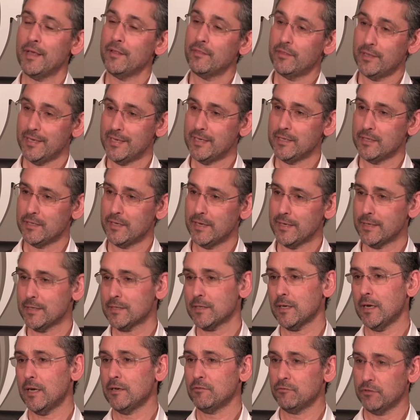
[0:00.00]
the
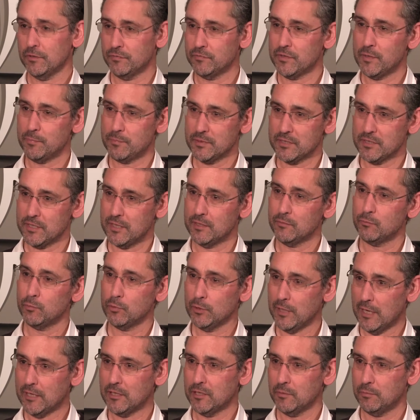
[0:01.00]
index and 50%
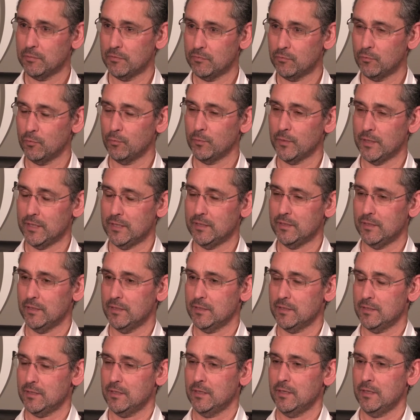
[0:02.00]
would underperform the
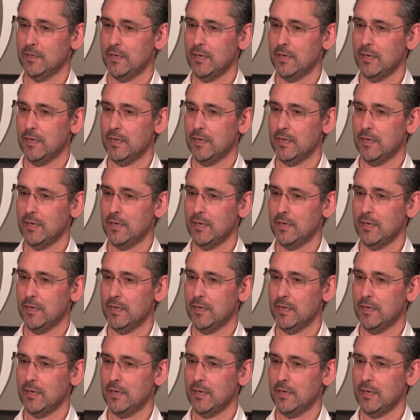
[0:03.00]
index.